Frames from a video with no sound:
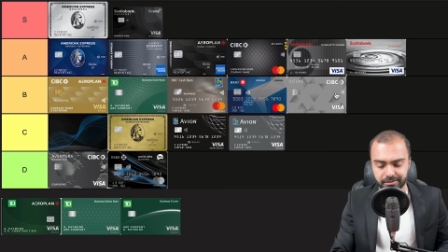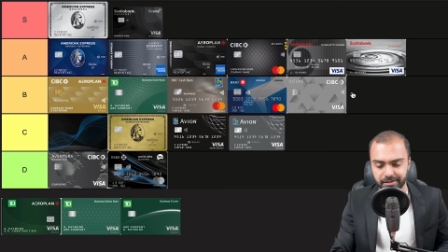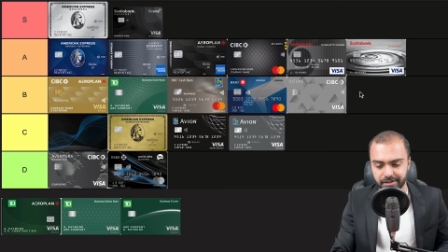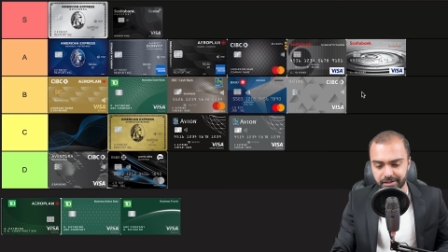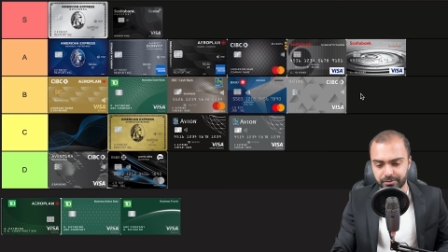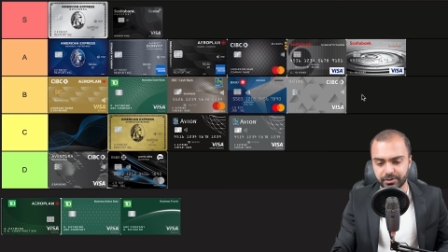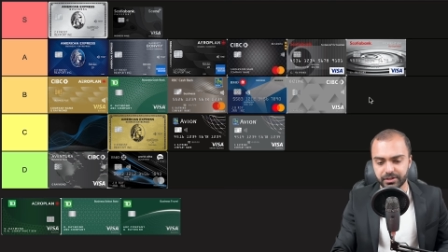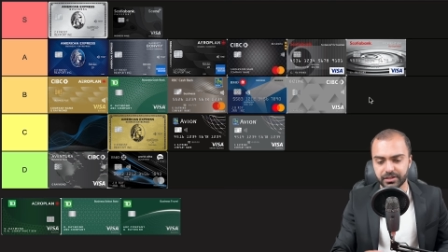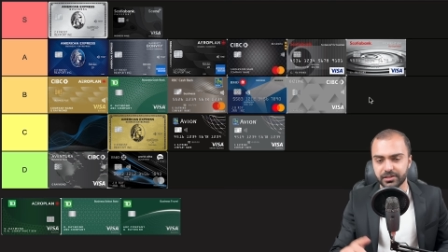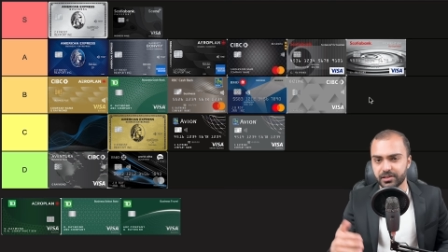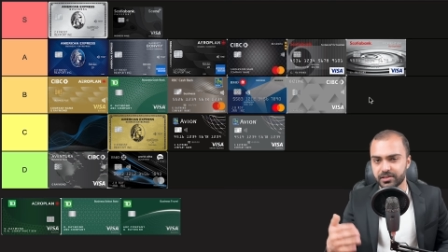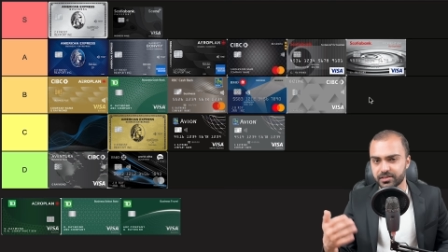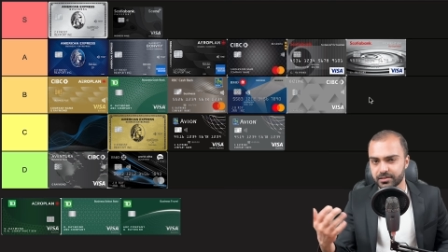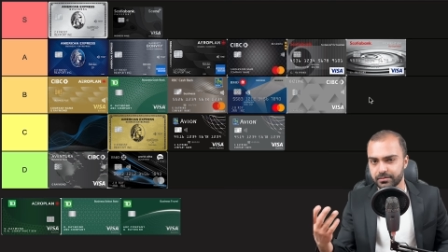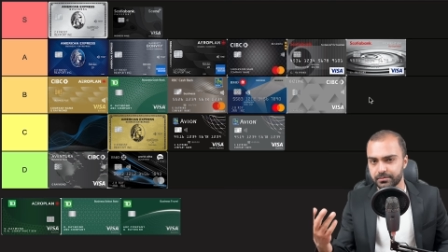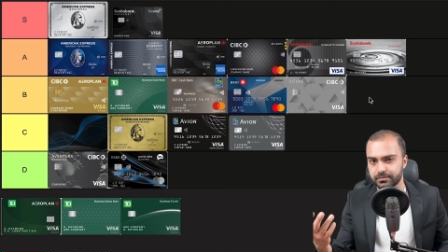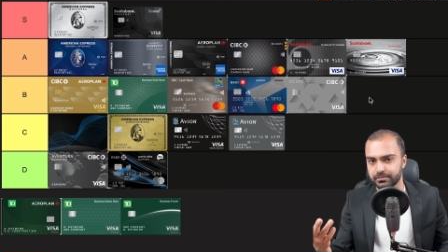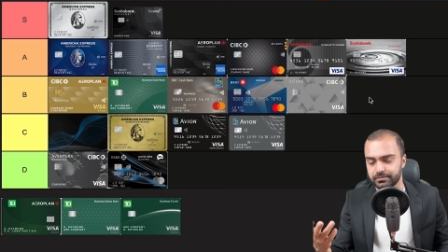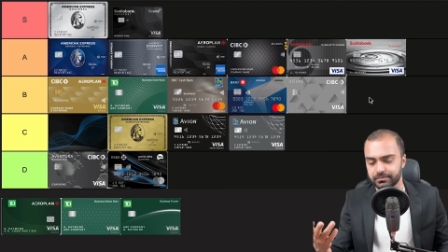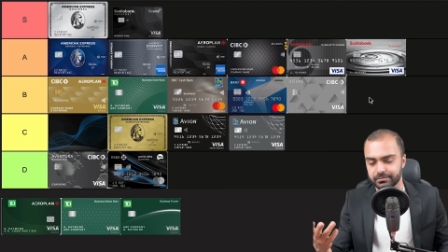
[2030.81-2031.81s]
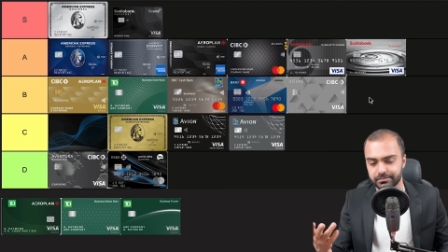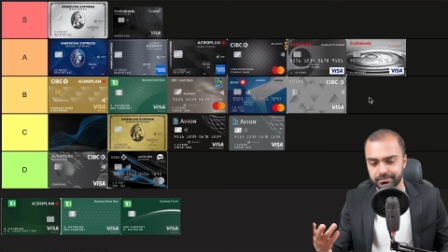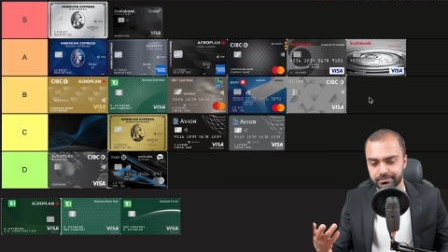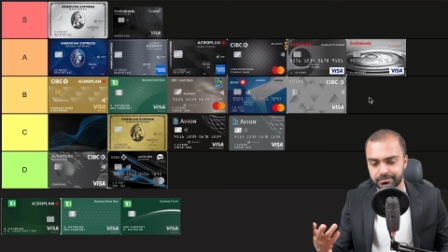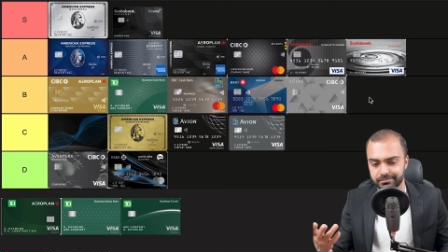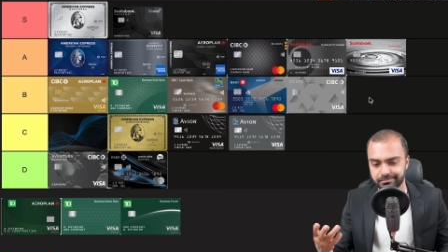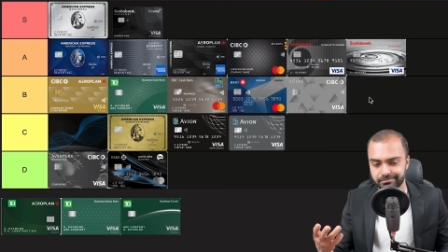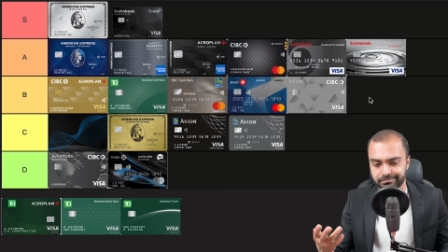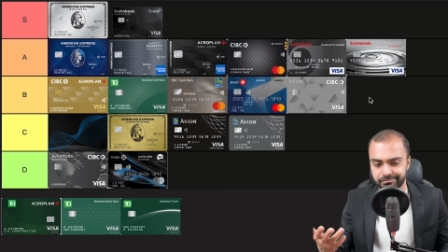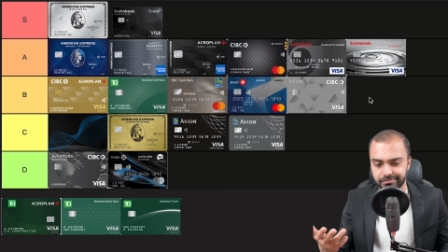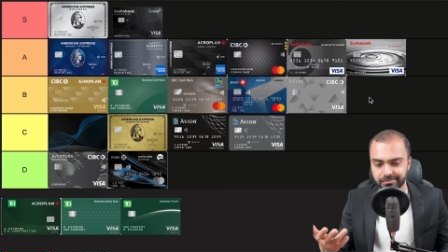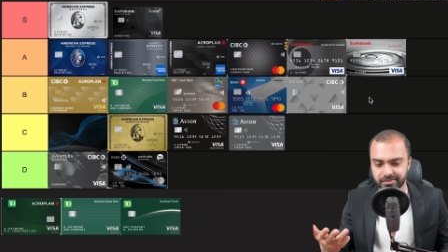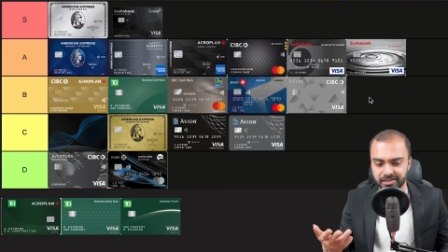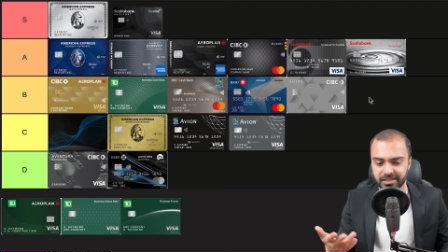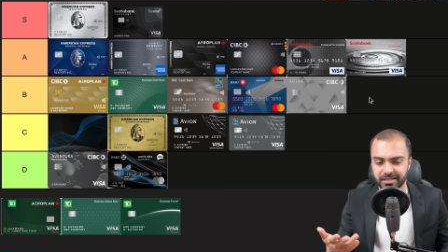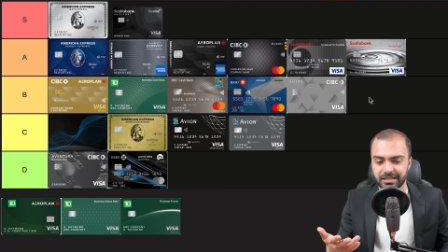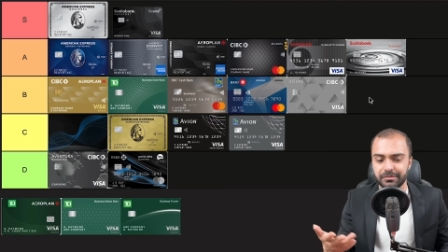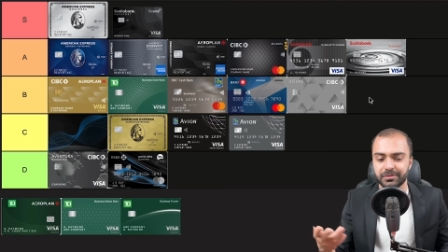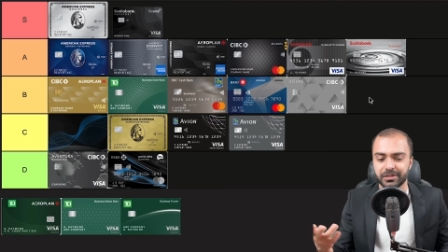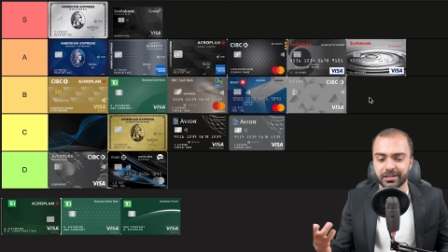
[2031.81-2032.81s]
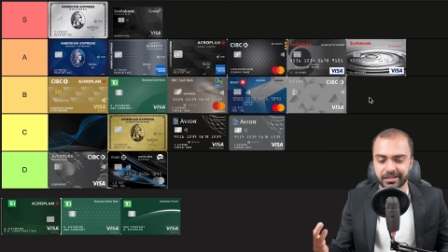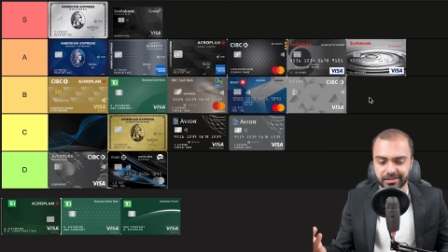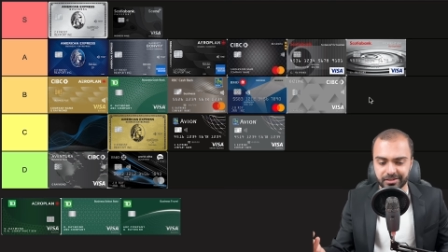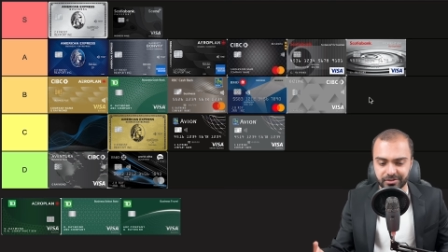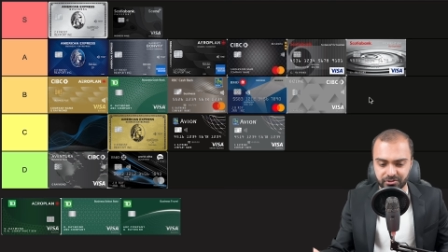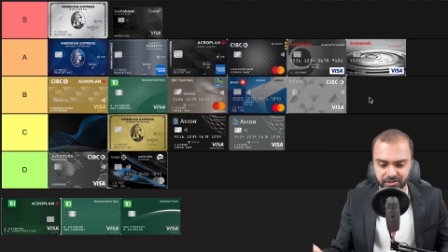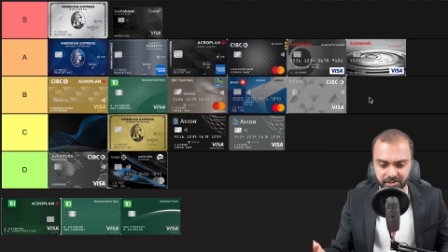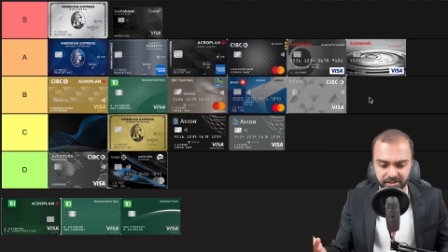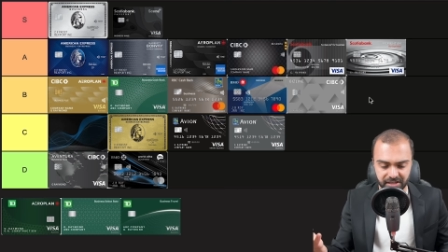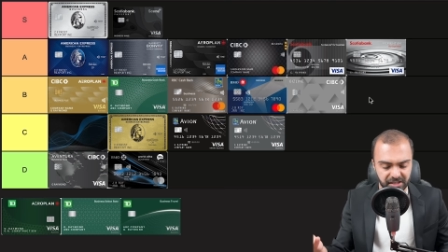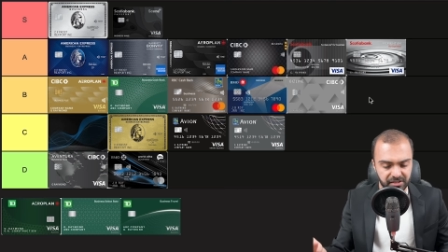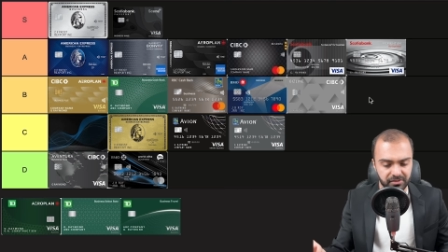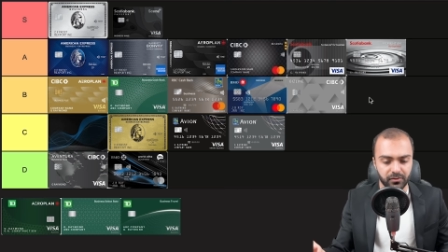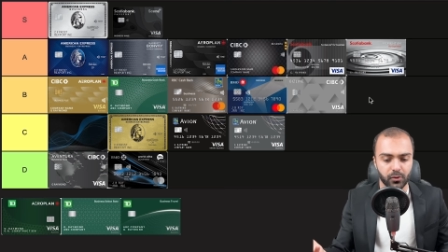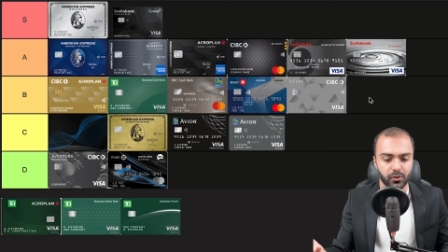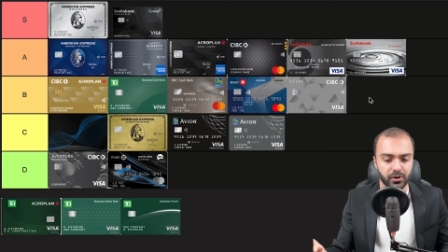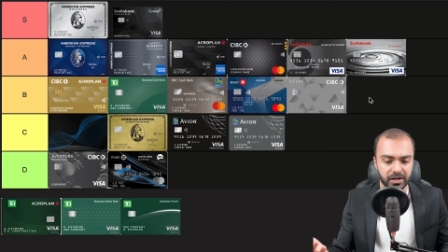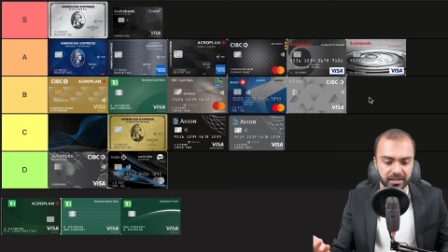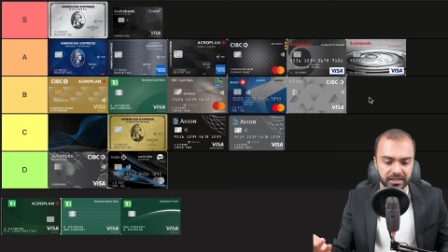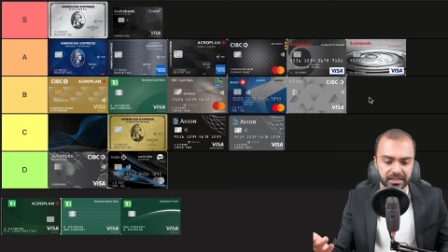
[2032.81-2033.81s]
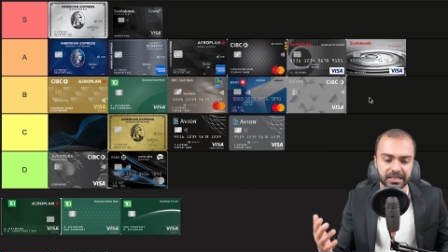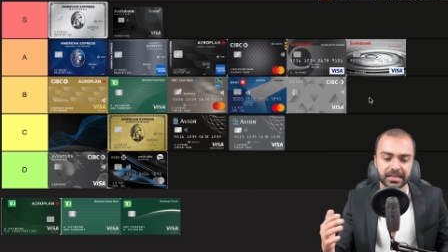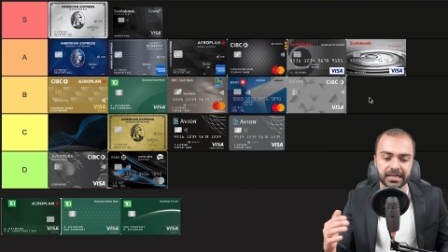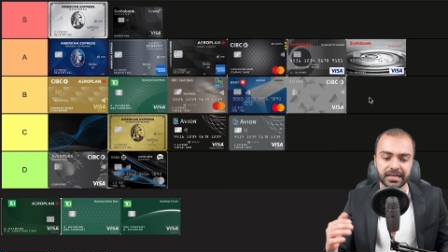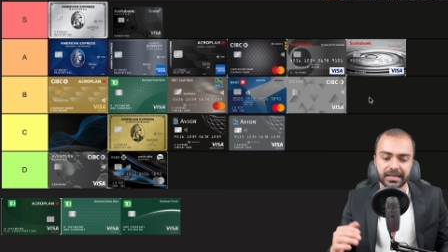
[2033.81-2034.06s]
it really doesn't seem like there's a need for it.